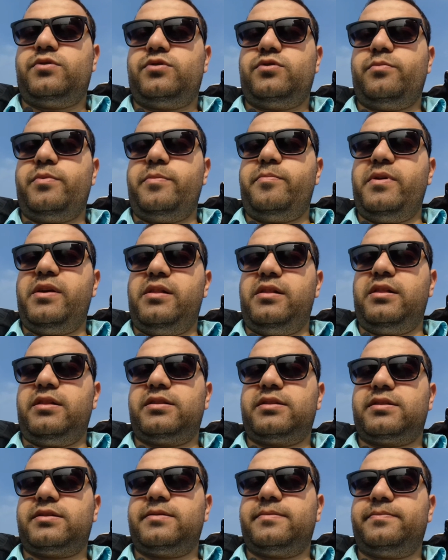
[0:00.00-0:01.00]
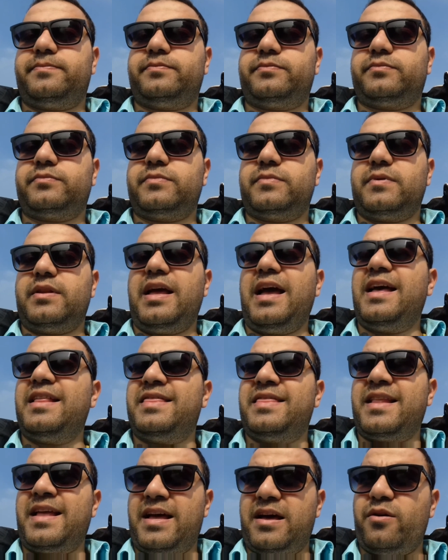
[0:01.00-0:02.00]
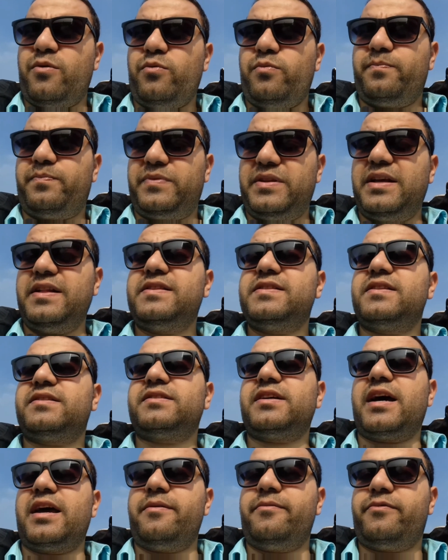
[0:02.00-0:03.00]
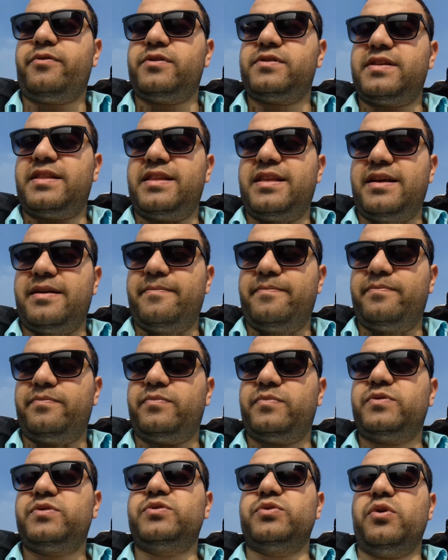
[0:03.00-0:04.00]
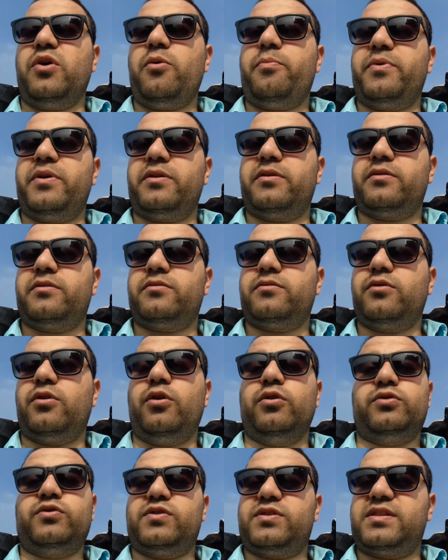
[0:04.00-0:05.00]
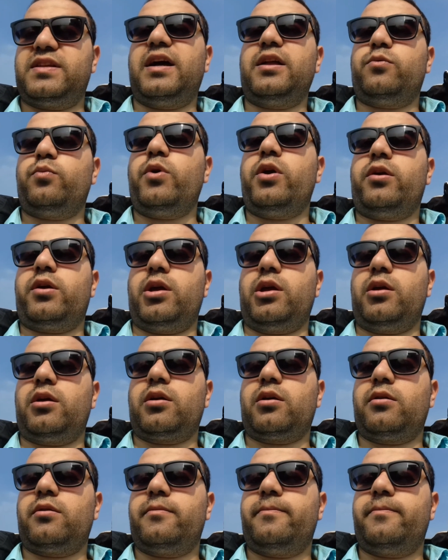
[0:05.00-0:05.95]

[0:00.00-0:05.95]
to be built, and now it's a time for the dam to open or to start working,